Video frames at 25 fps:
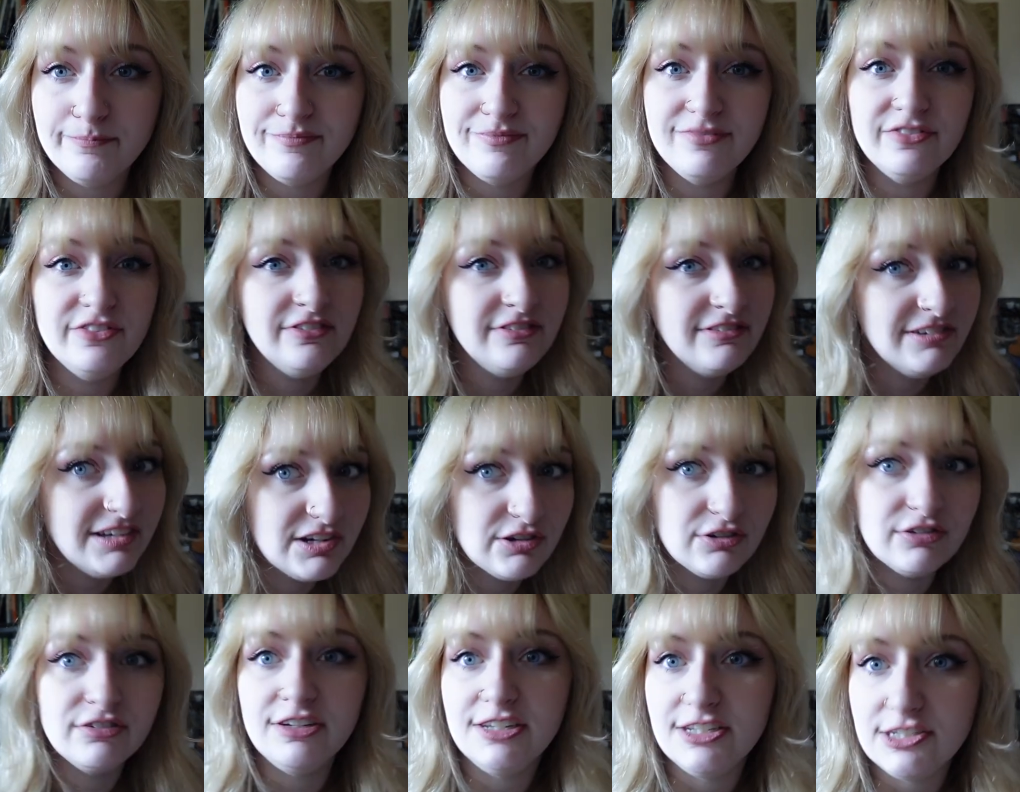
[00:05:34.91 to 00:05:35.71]

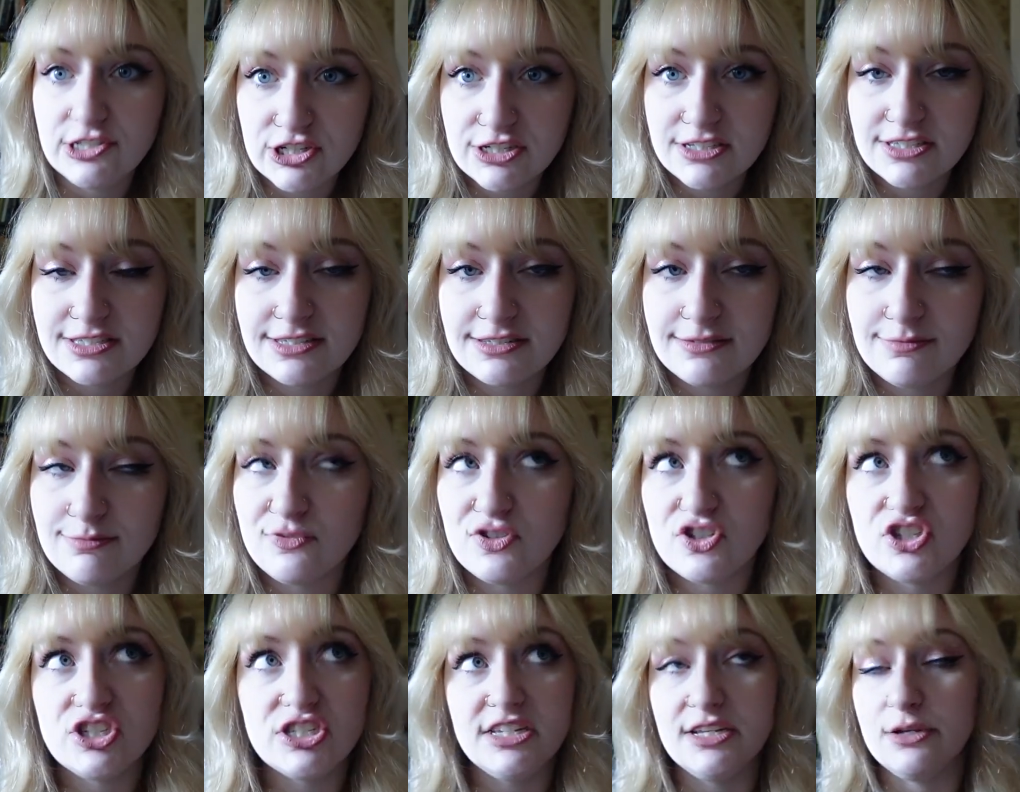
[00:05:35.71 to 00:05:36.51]
literally just
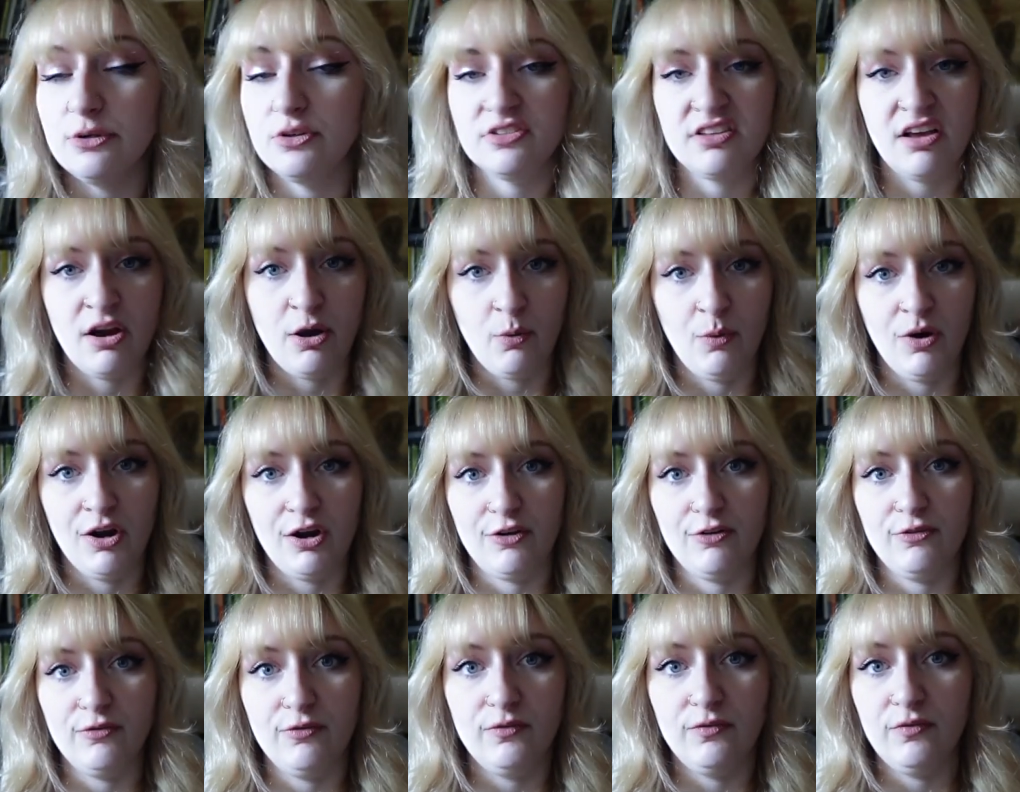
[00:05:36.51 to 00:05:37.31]
steals
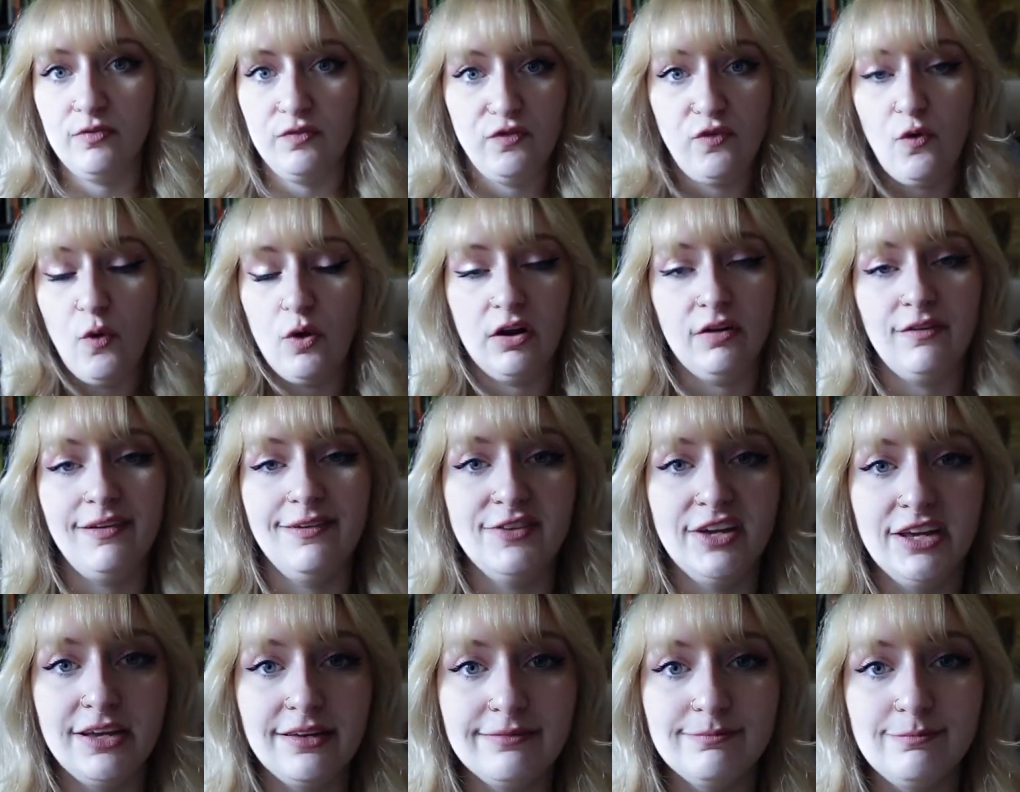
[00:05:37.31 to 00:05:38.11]
artwork for a
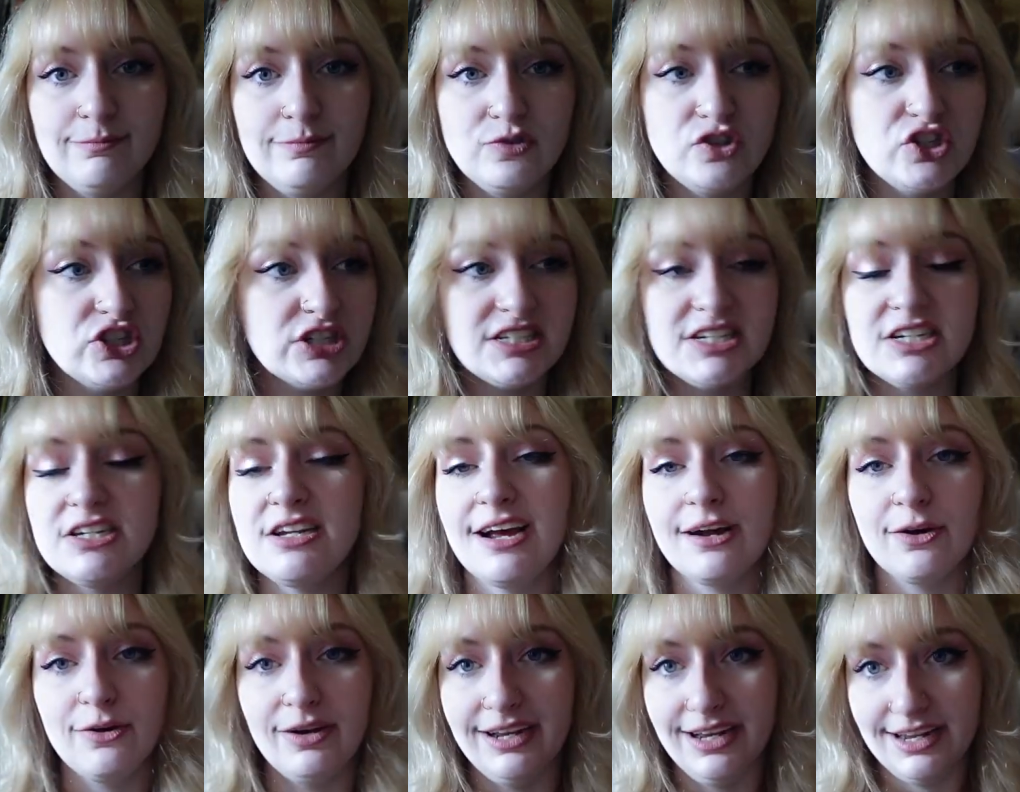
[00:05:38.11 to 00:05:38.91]
living just to
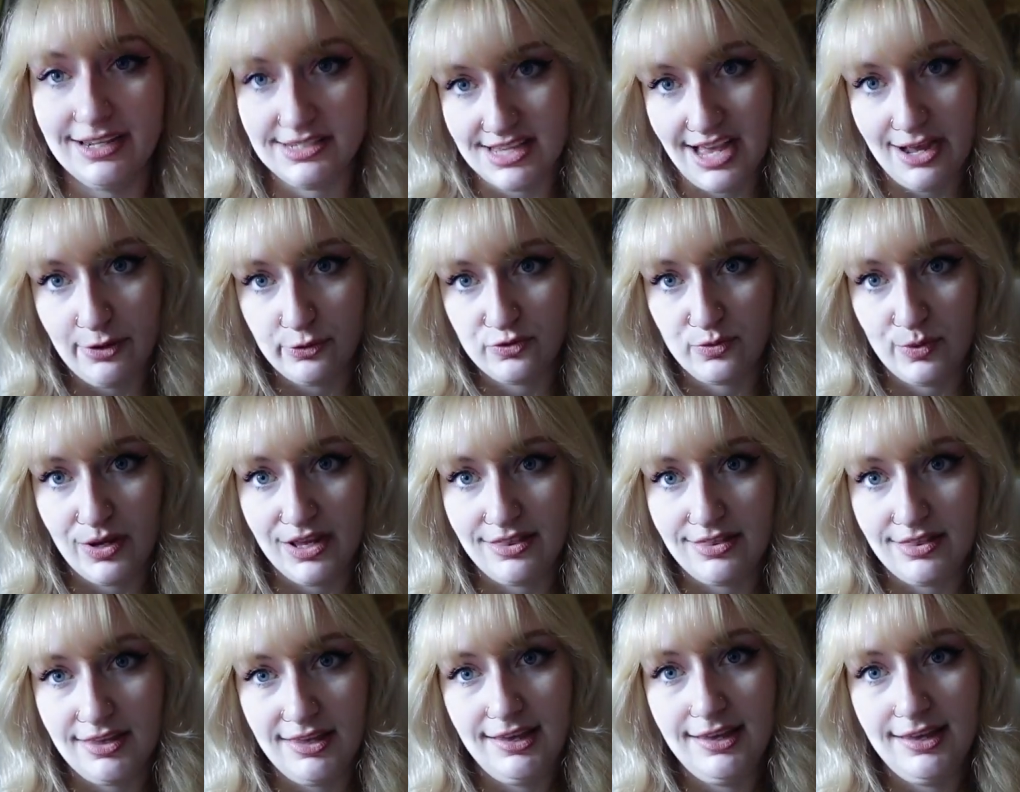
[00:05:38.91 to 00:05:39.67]
decorate his house with.